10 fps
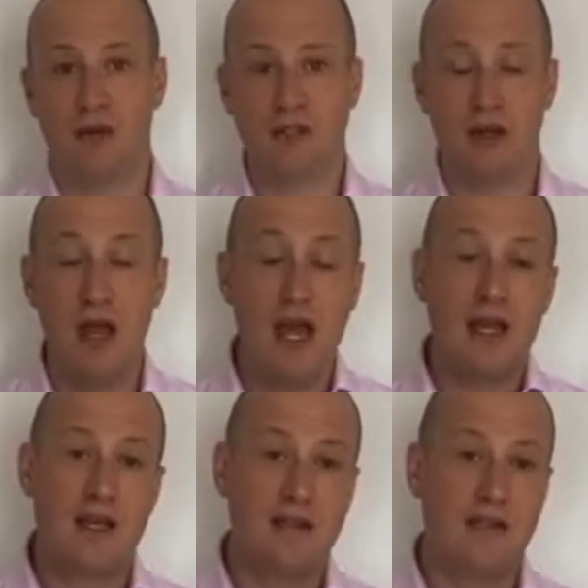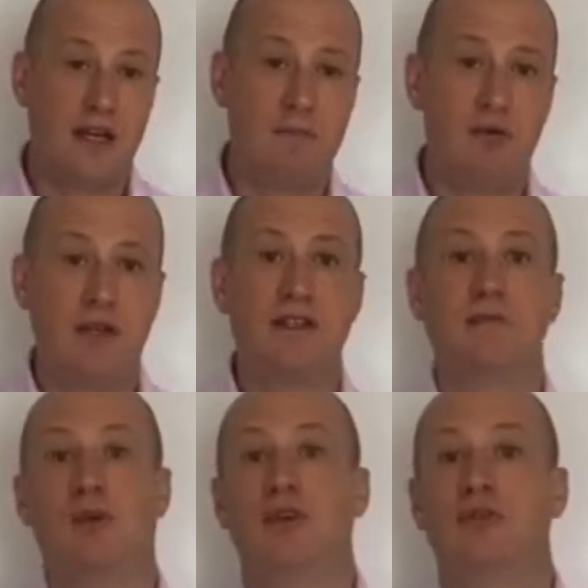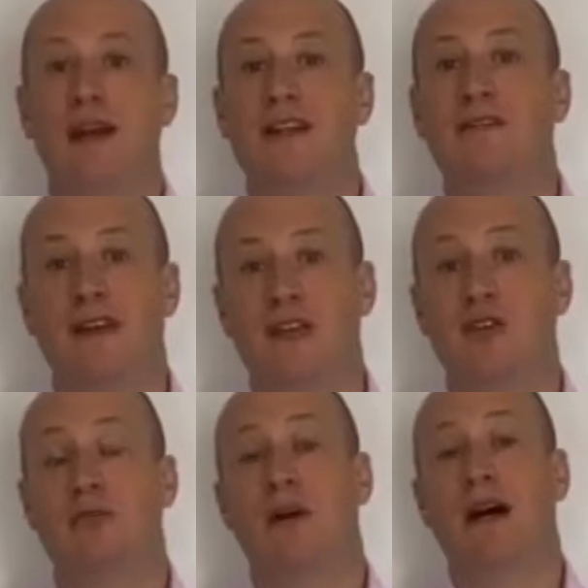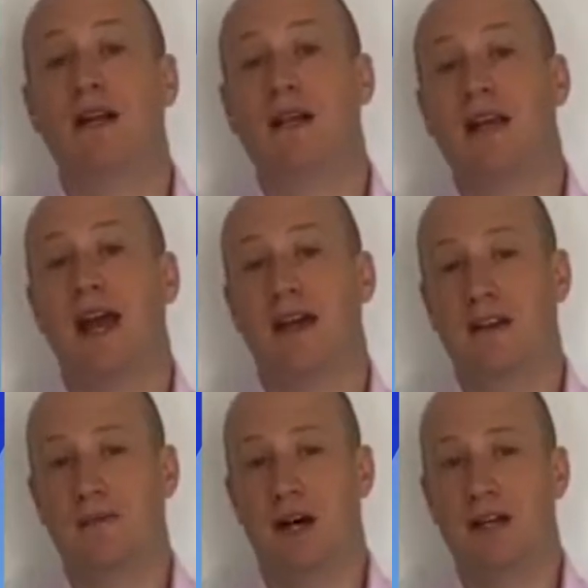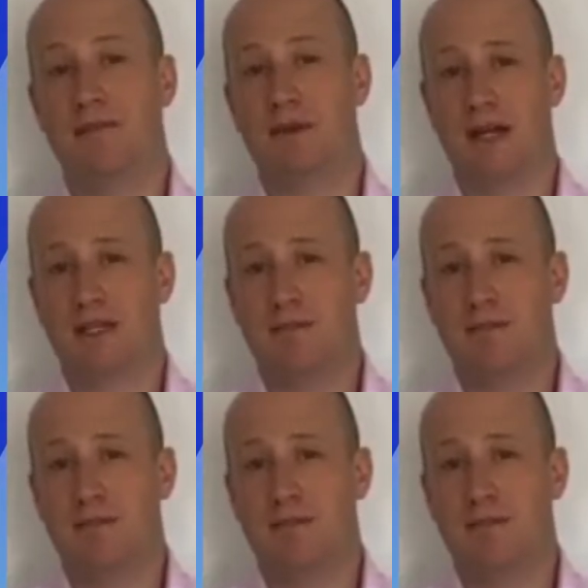So consider putting some more direct-to-vendor marketing out in the marketplace.